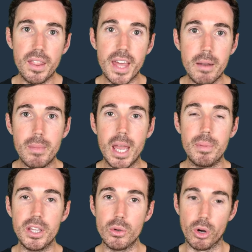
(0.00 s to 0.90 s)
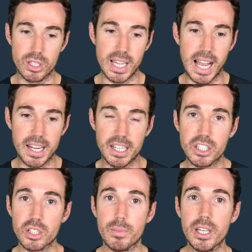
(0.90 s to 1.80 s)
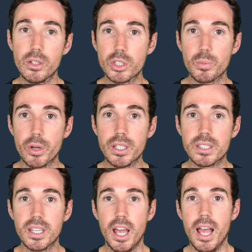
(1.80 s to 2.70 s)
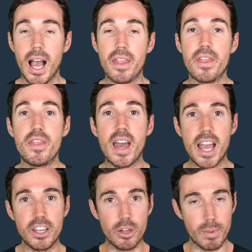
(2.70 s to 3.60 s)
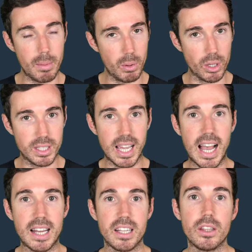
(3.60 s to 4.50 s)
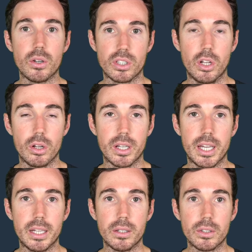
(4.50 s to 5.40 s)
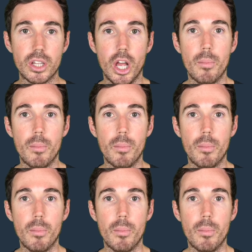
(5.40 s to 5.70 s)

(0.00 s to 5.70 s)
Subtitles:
Then maybe you want to add in some hill sprints, and then you maybe want to add in those longer hills.